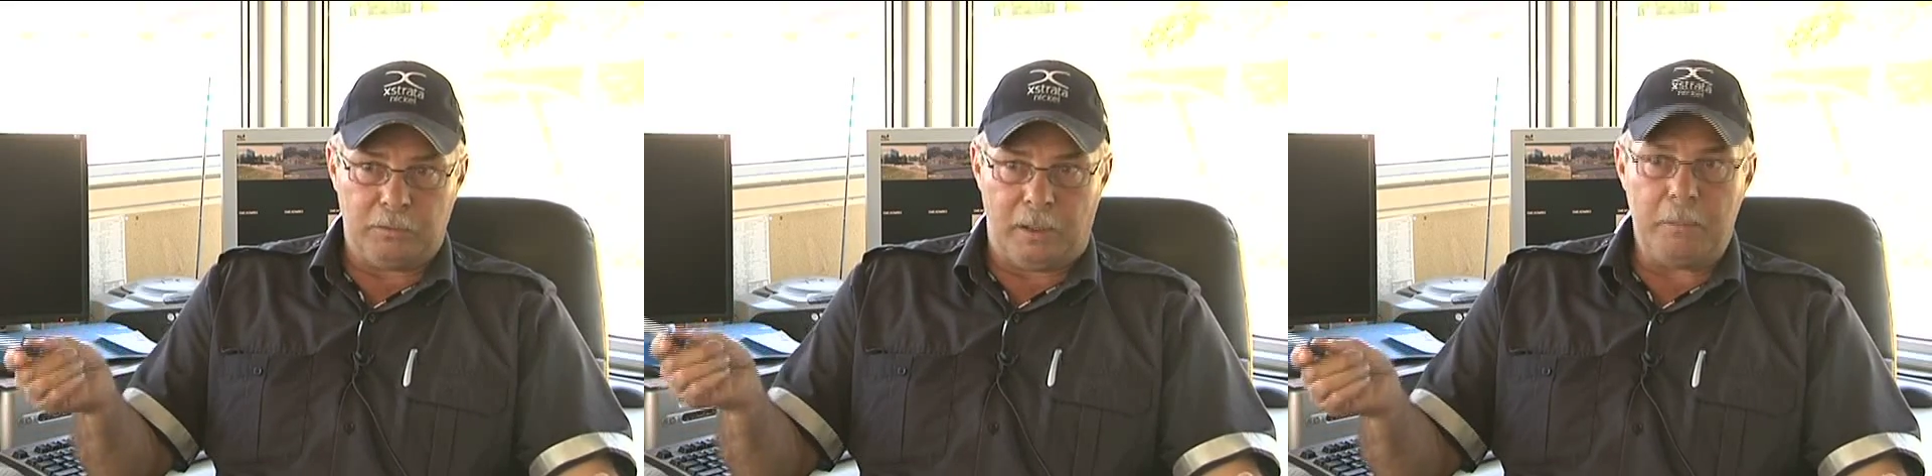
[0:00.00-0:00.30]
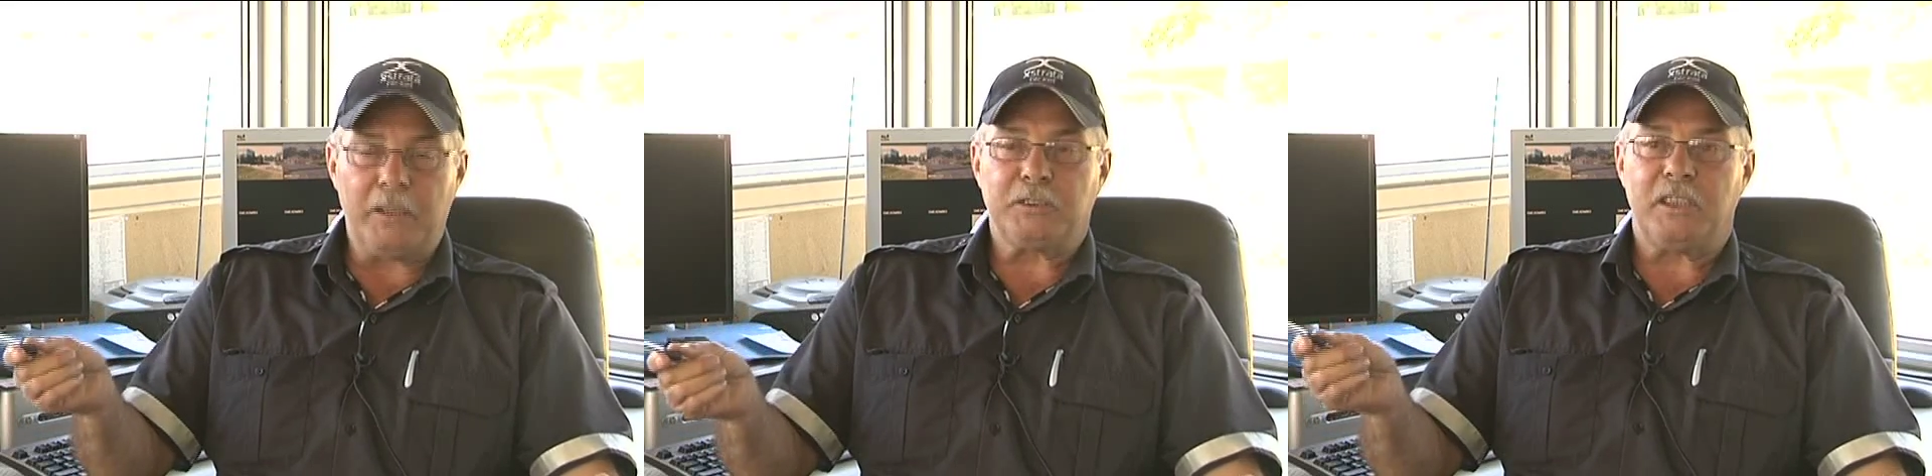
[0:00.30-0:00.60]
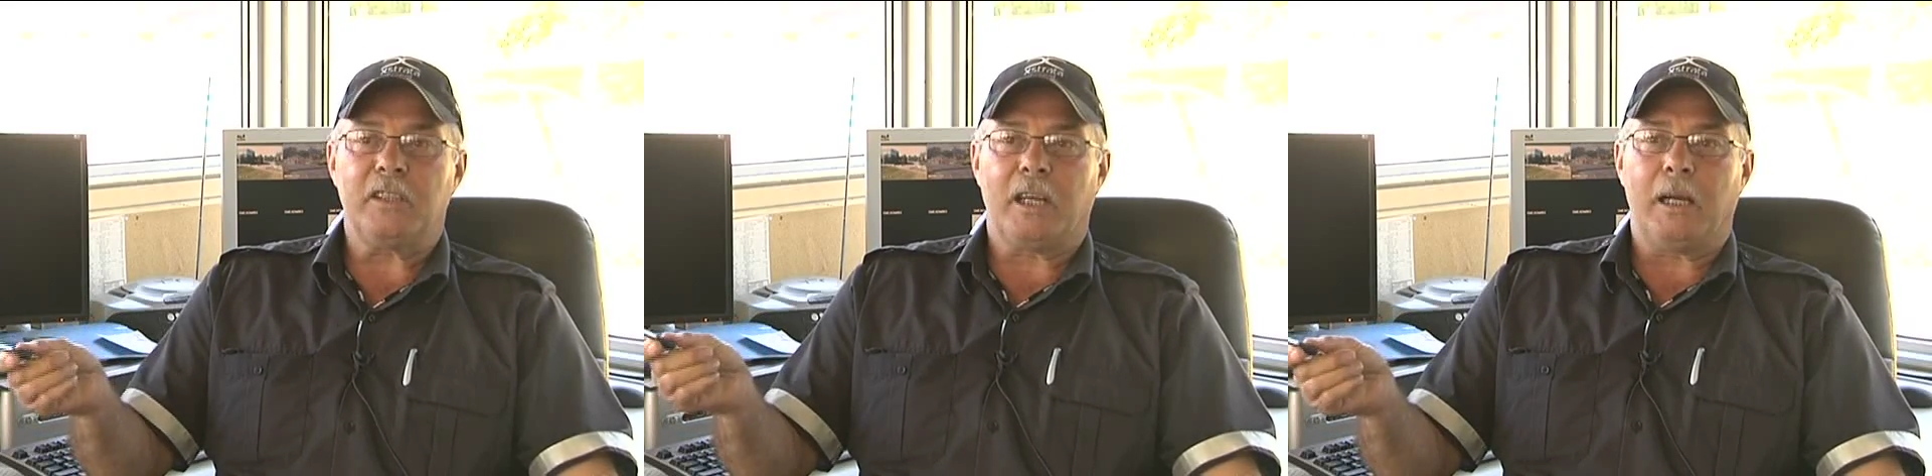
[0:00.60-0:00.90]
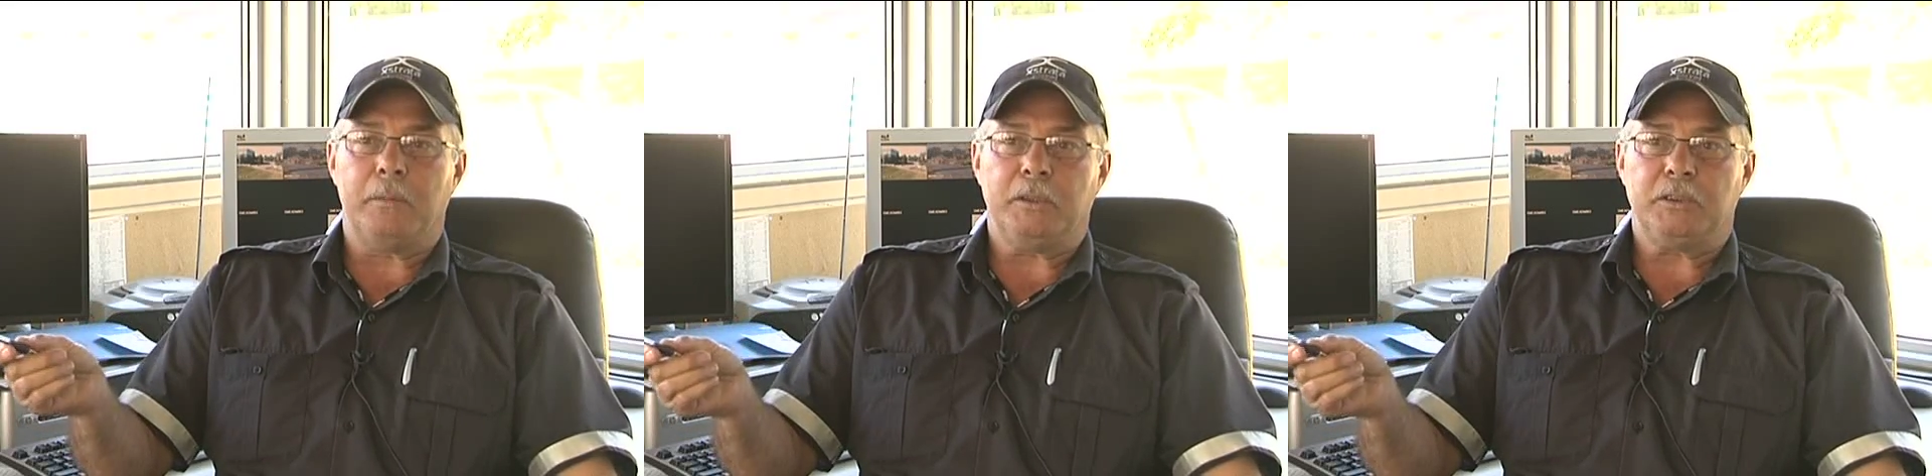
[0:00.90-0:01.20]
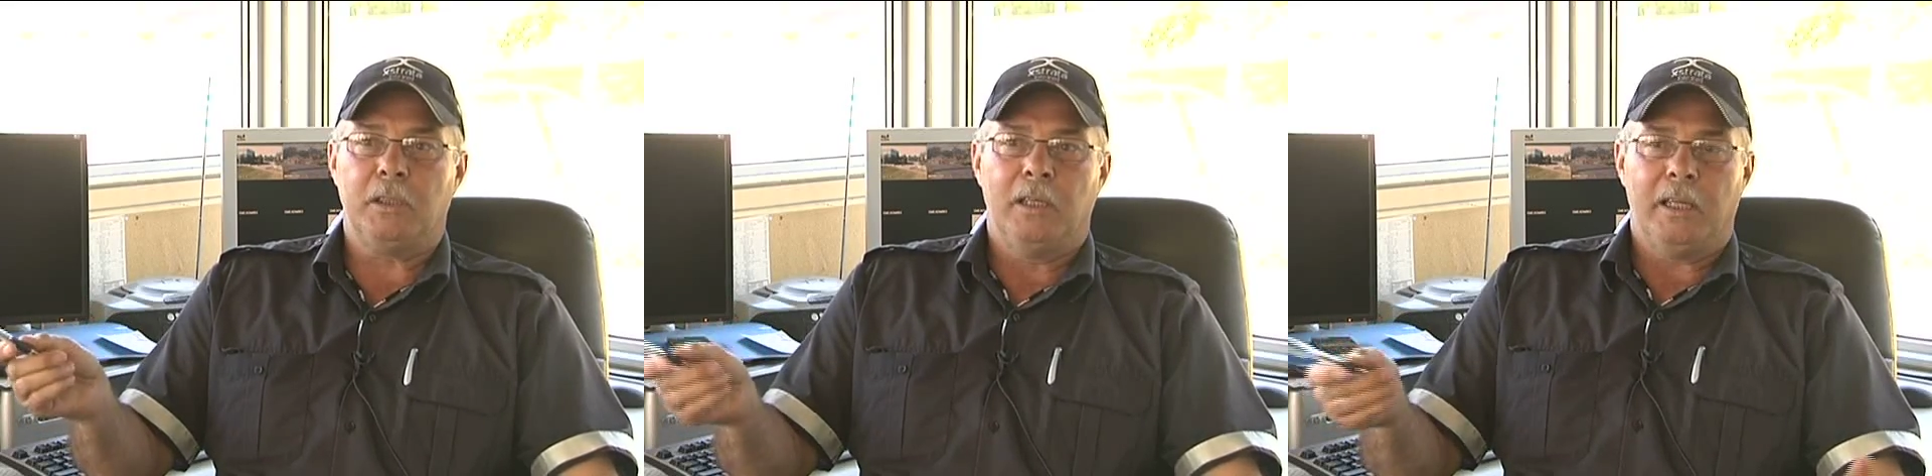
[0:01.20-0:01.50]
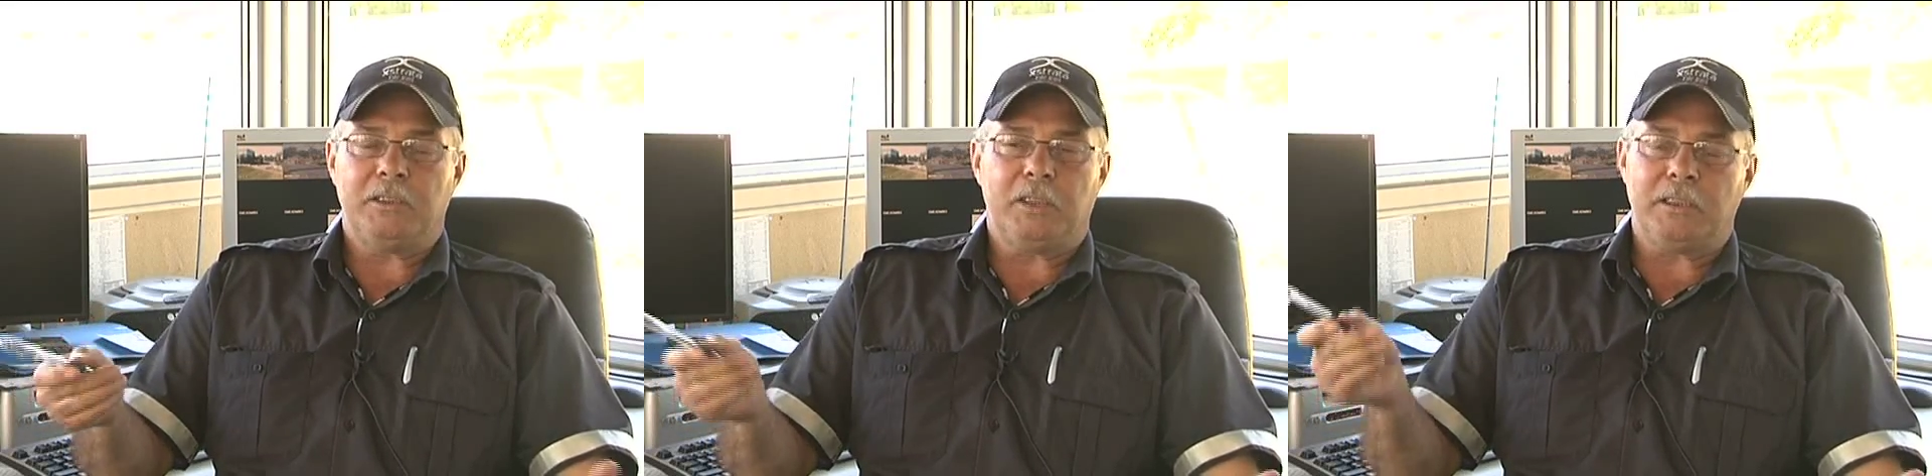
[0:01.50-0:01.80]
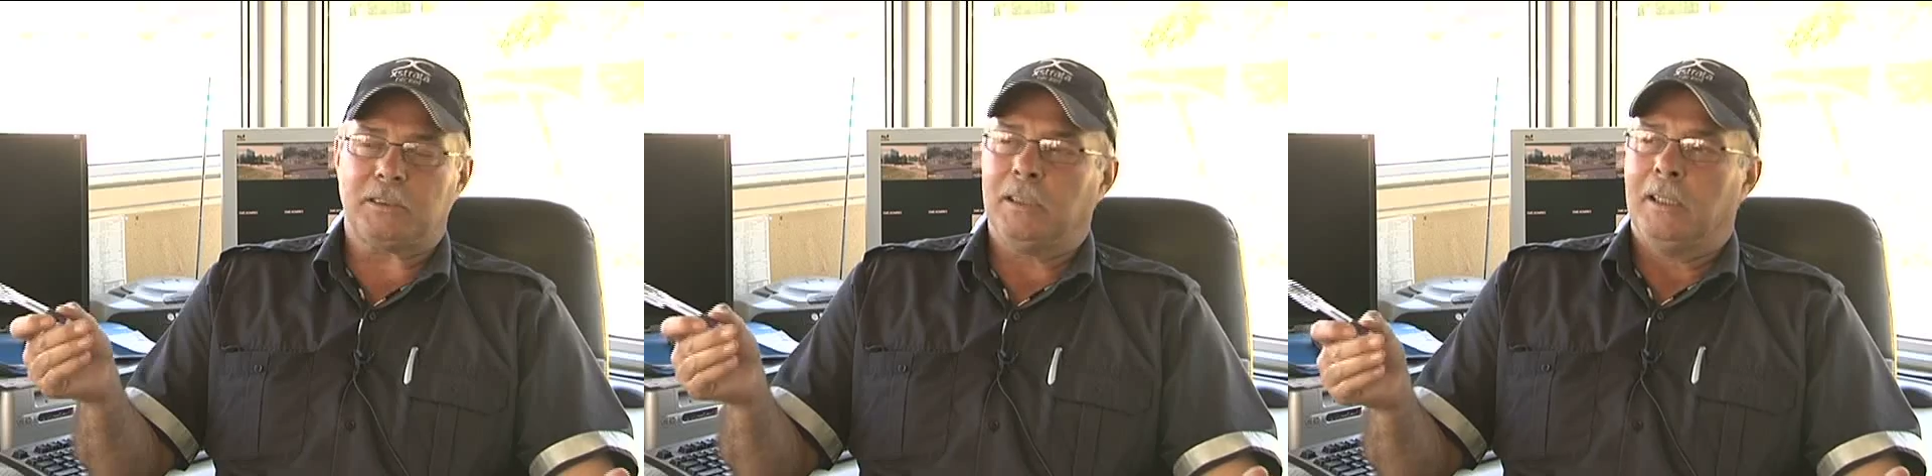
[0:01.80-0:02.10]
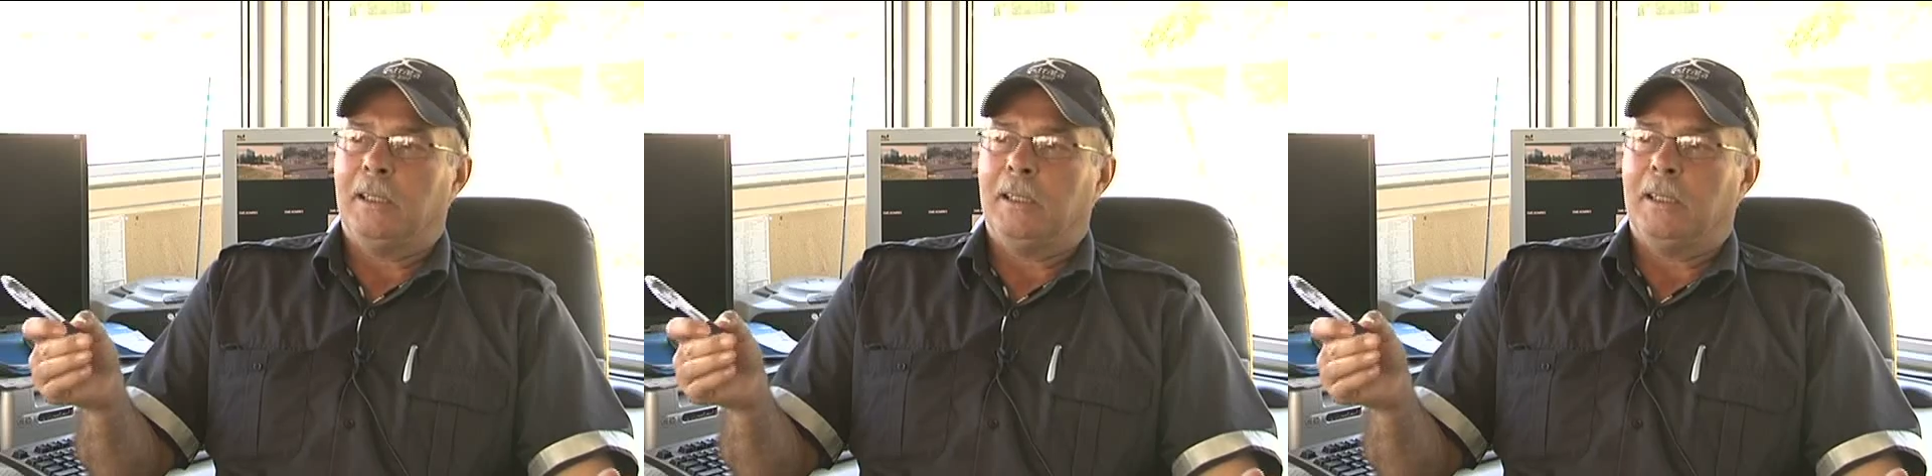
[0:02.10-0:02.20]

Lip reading: I better see the garbage. It's just,